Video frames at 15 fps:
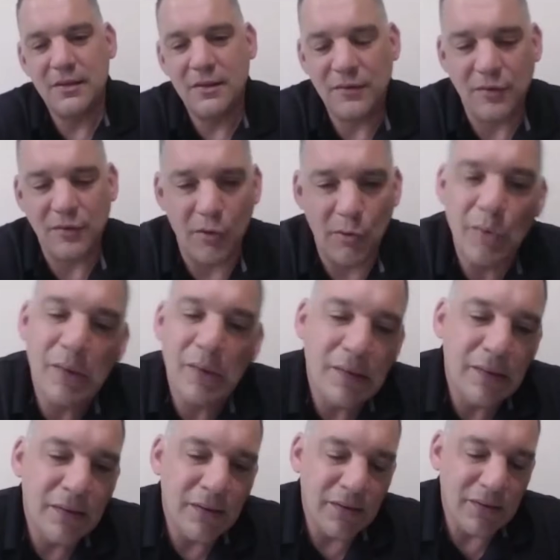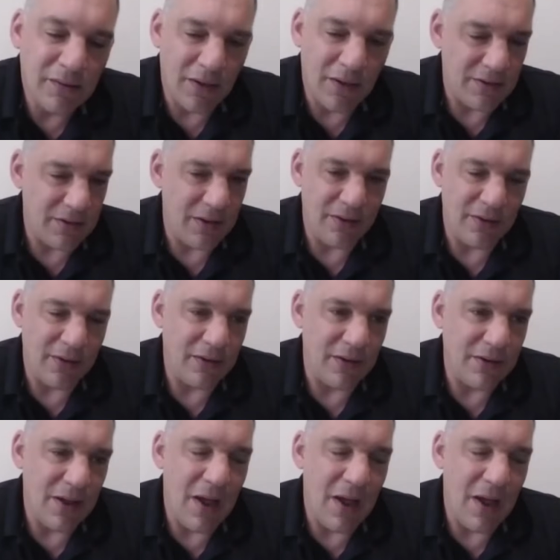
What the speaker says: So, and then